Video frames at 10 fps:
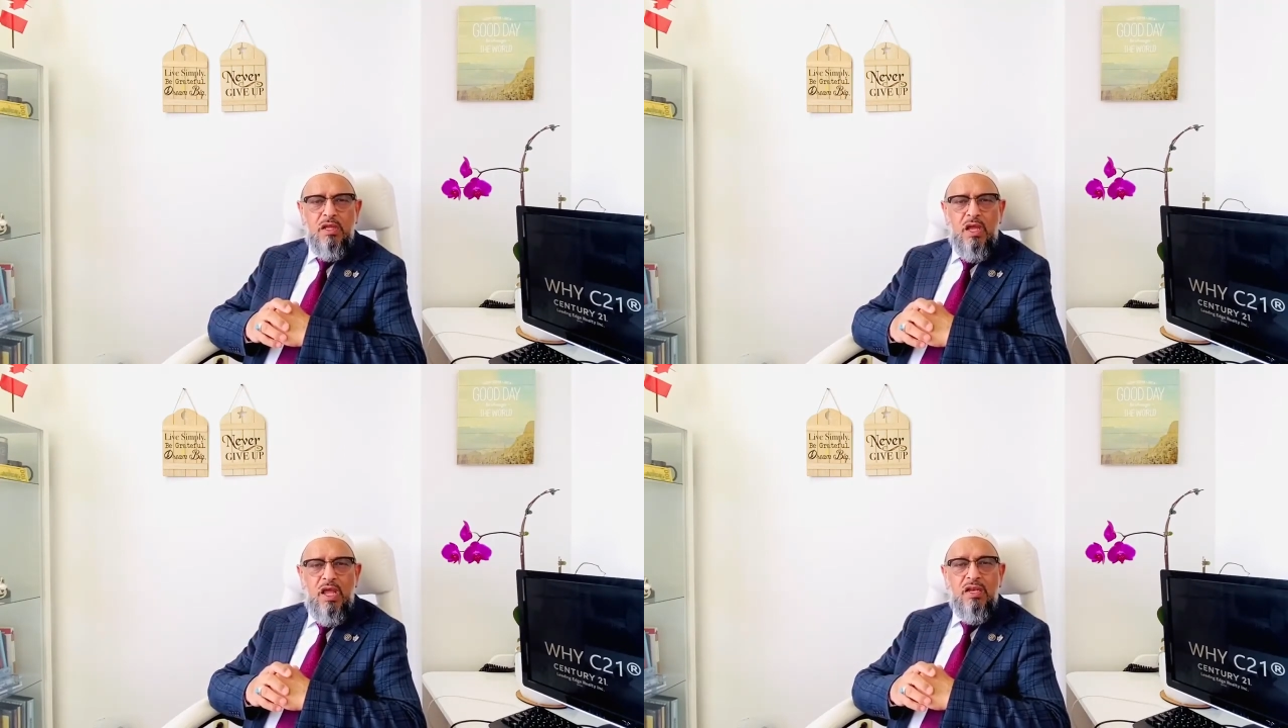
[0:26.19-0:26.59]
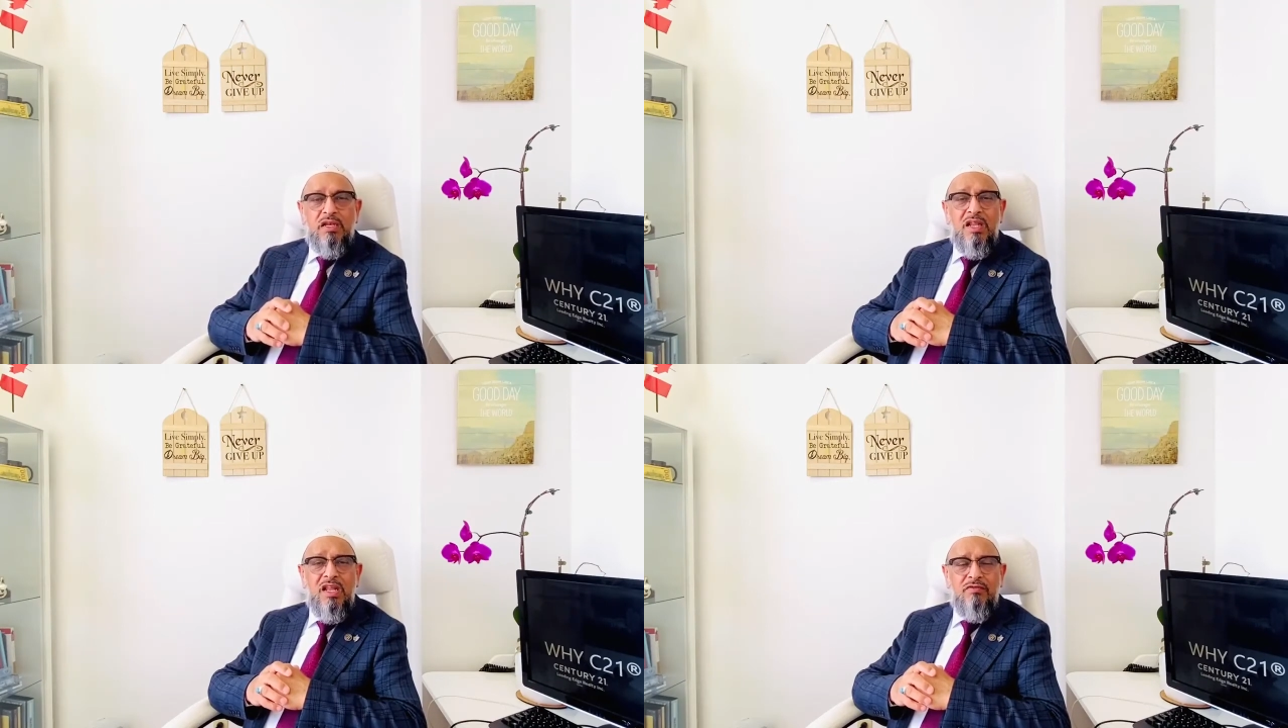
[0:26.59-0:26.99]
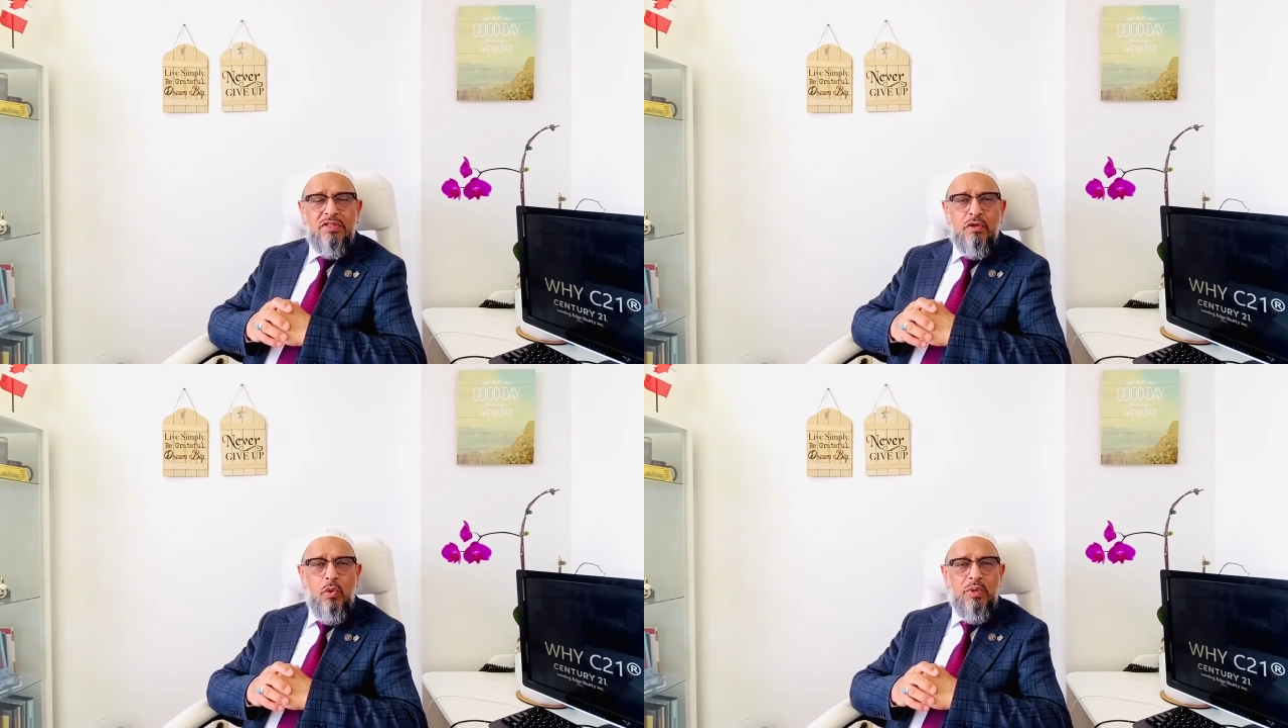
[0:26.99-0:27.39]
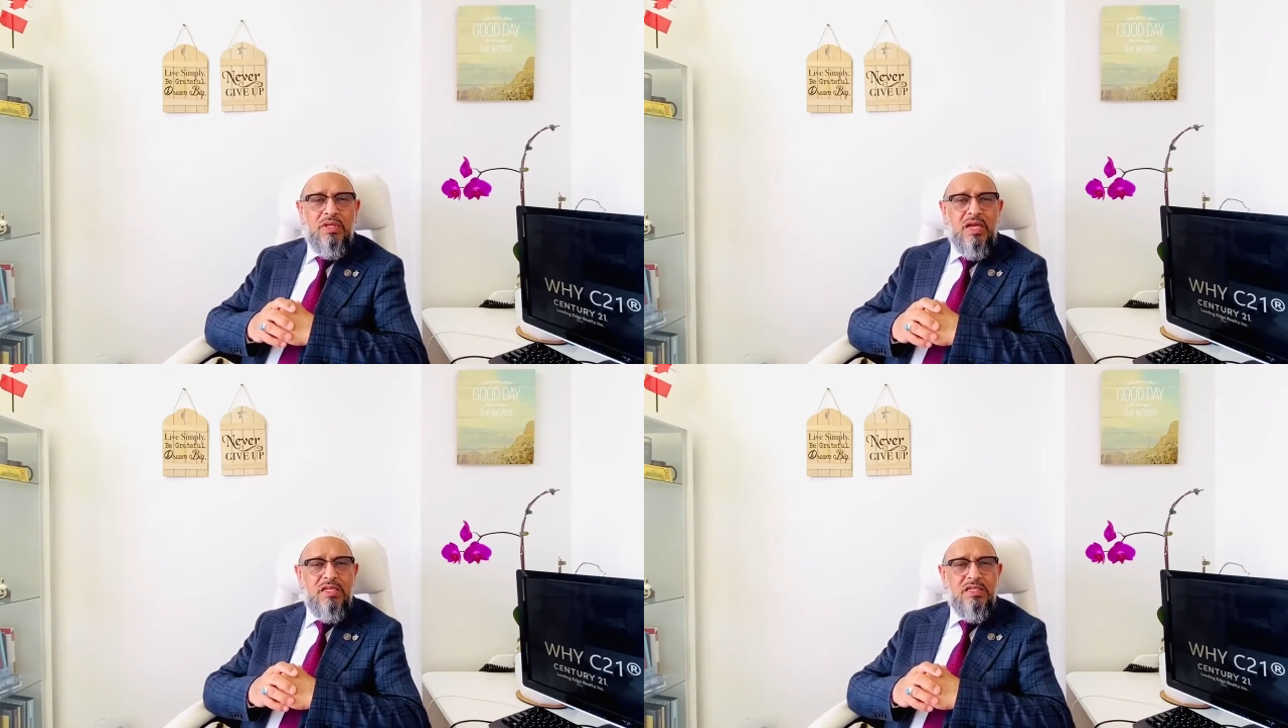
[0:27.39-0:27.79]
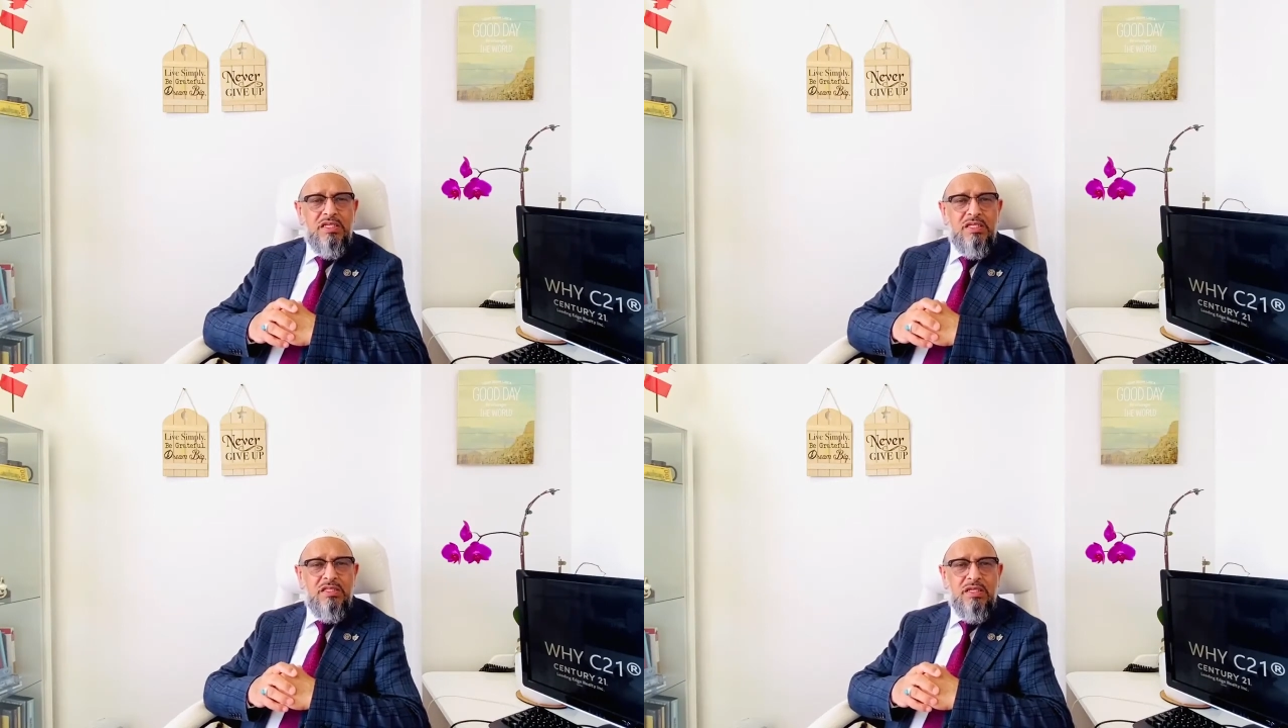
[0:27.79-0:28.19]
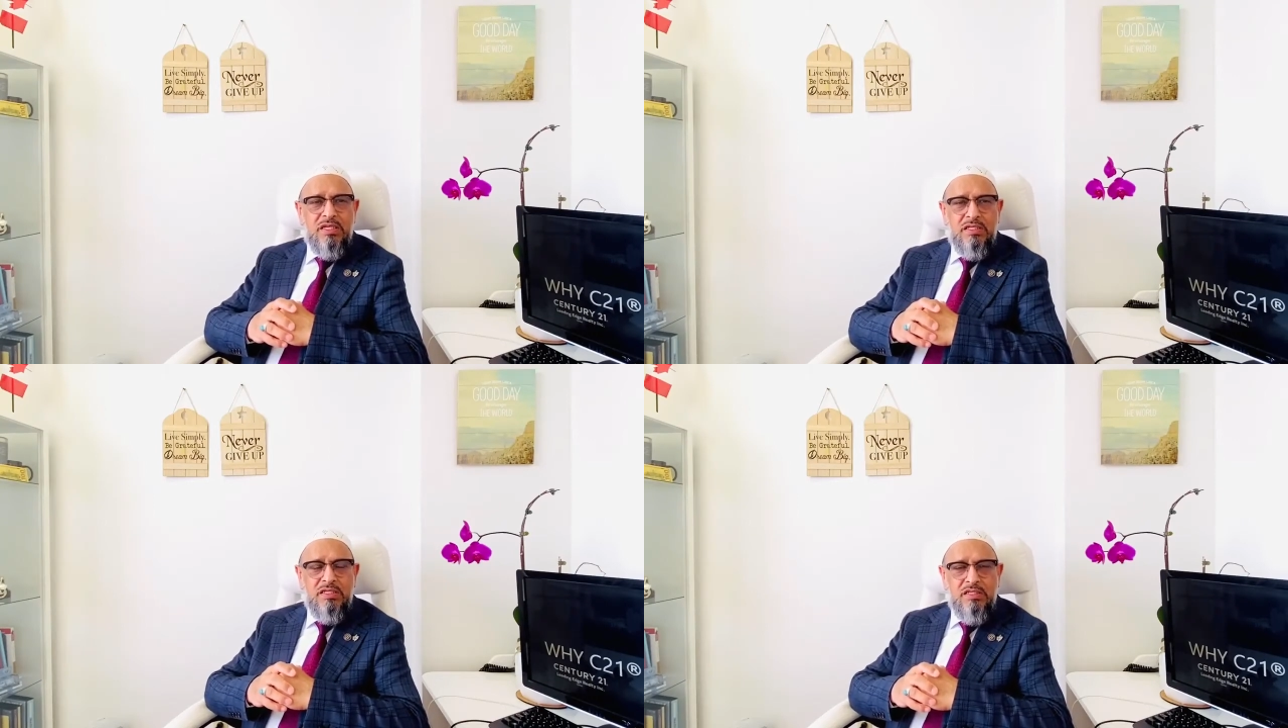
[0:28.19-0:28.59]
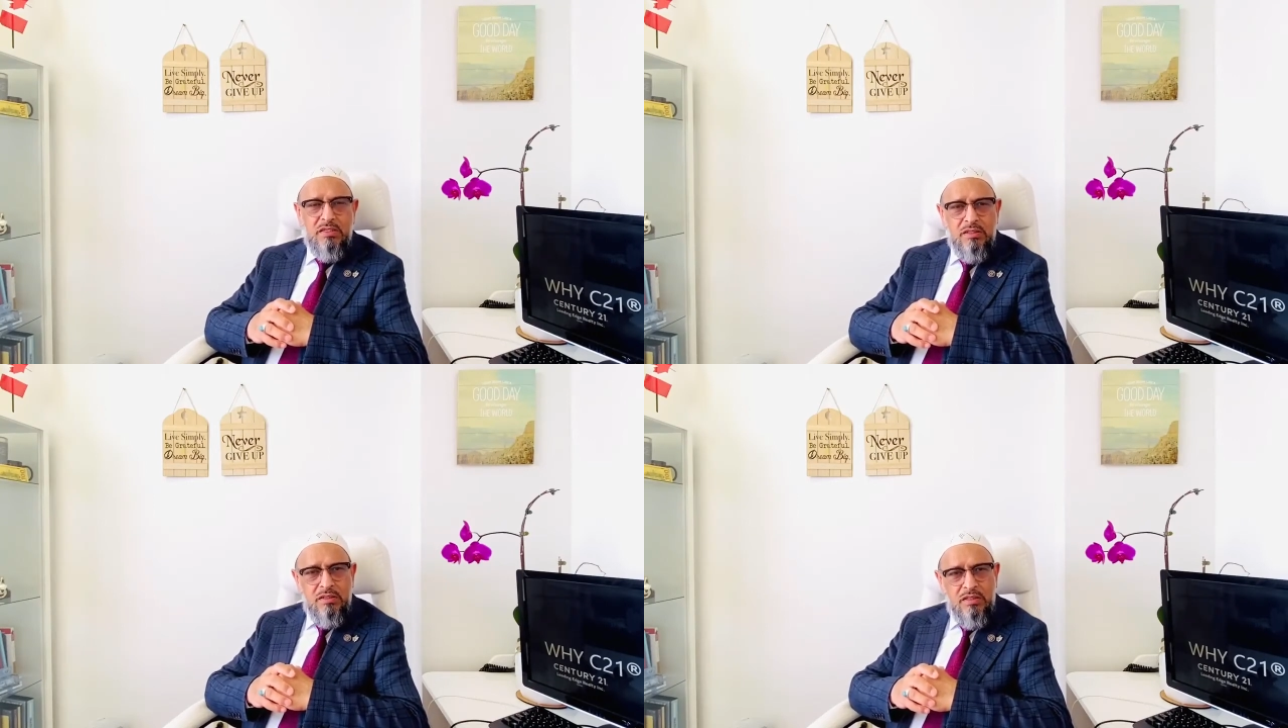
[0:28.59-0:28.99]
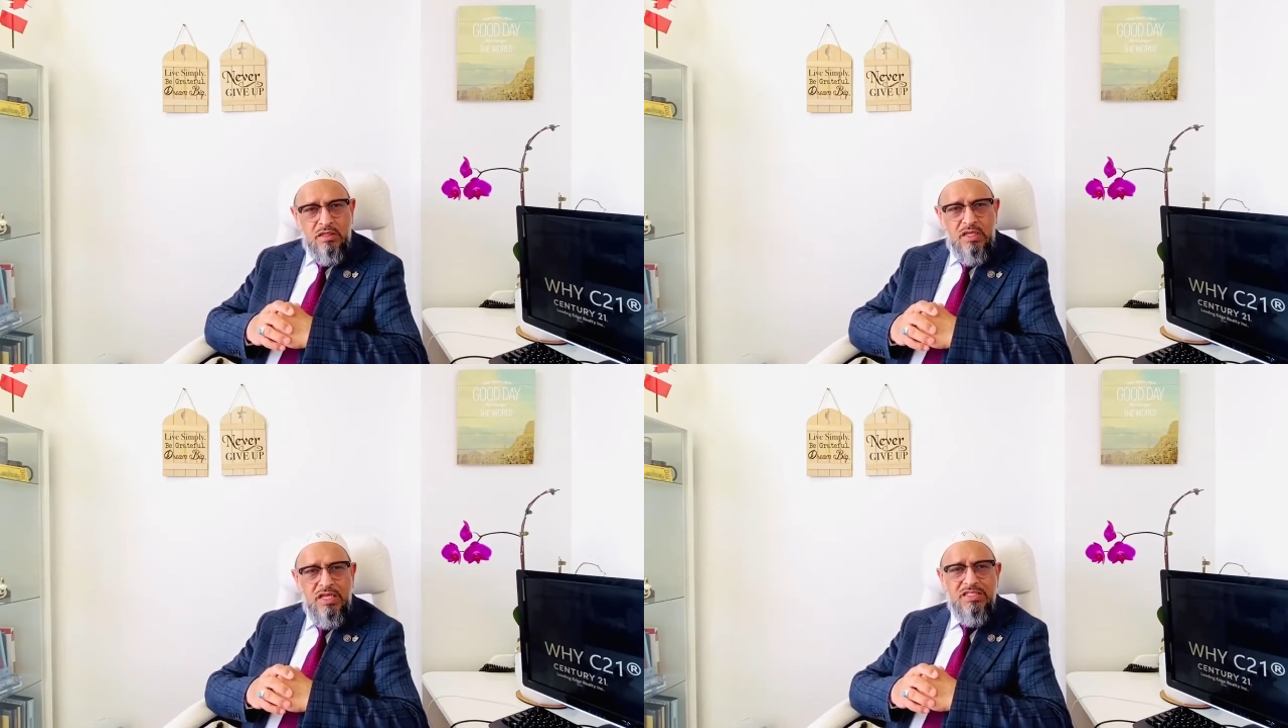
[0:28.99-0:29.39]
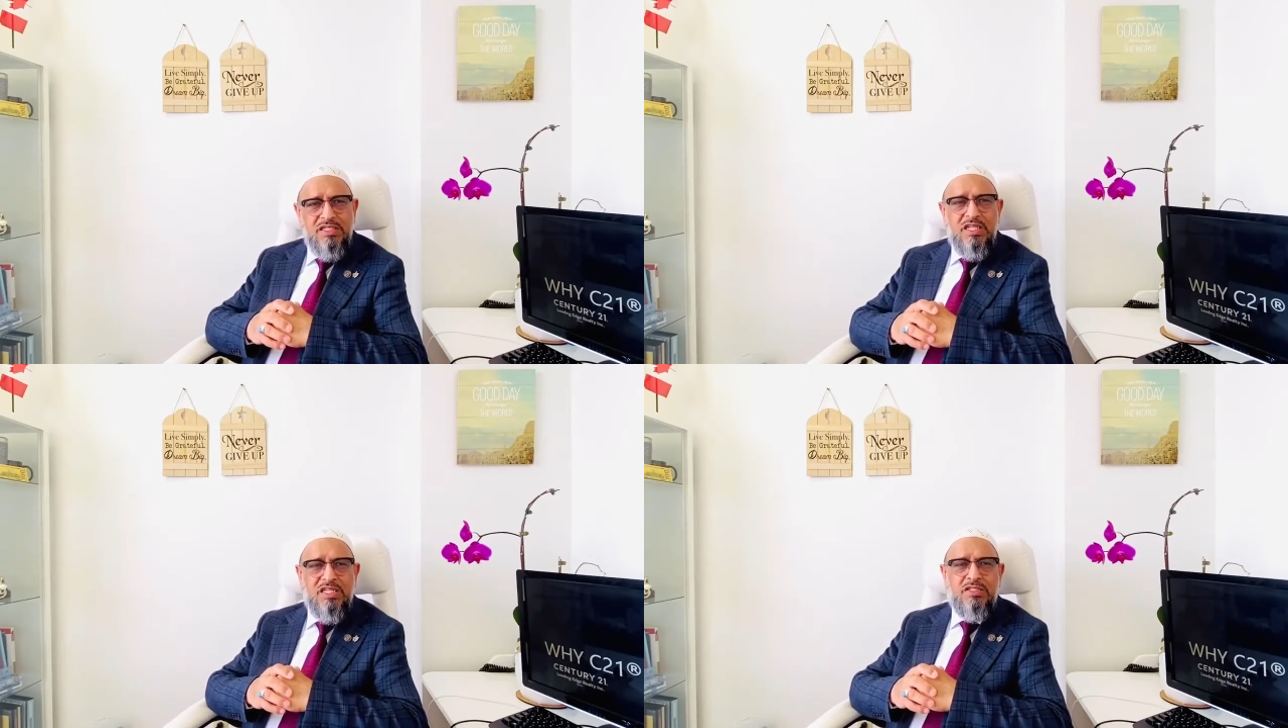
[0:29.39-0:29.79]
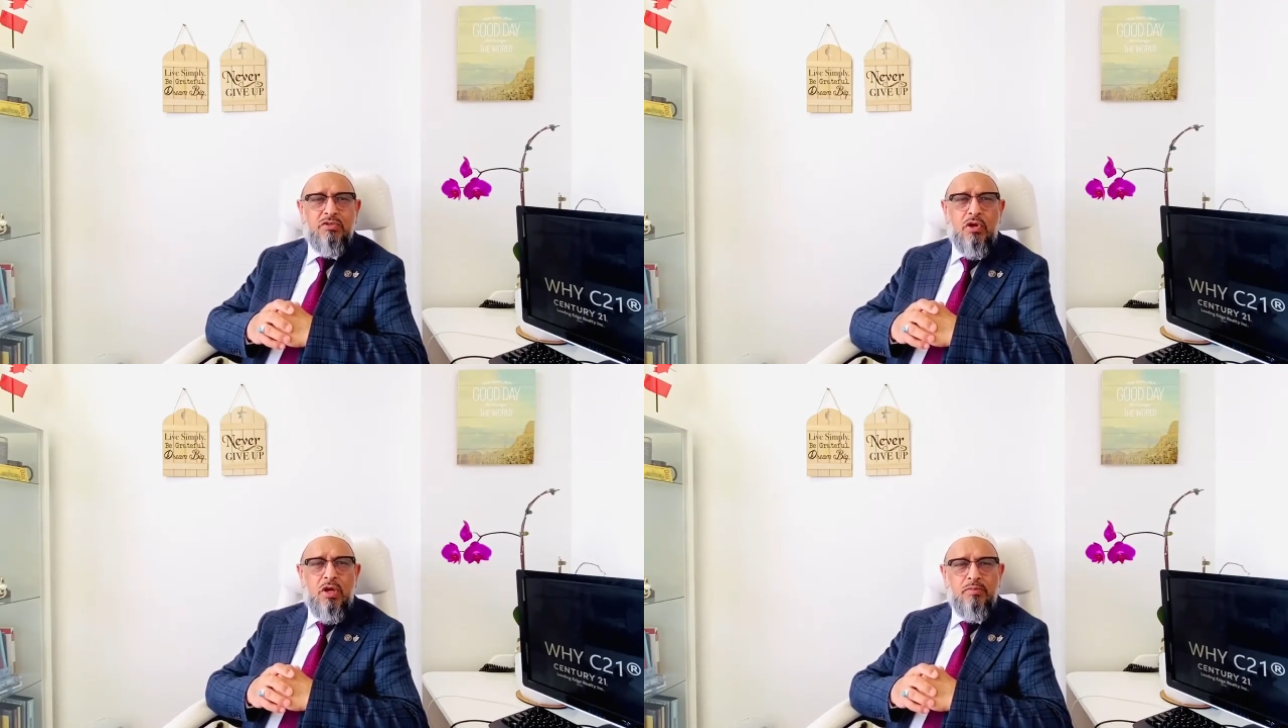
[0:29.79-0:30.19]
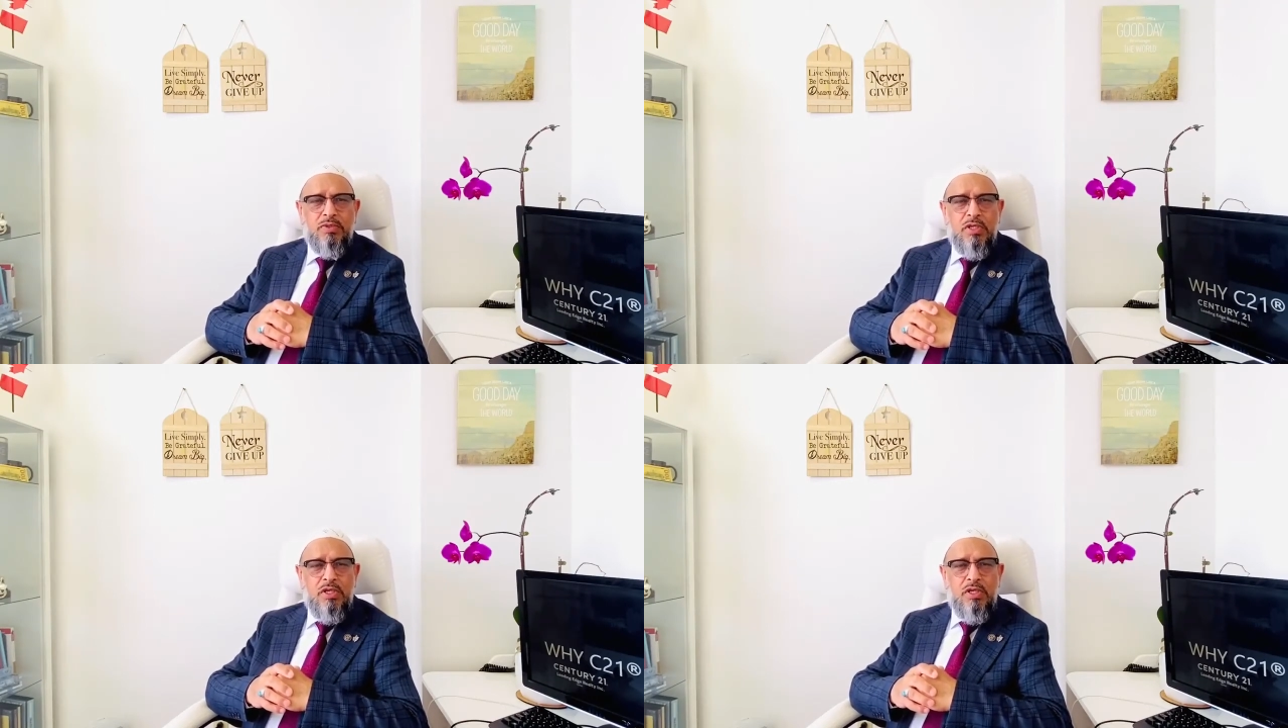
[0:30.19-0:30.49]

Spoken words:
and dealing with COVID-19, that cases has dropped,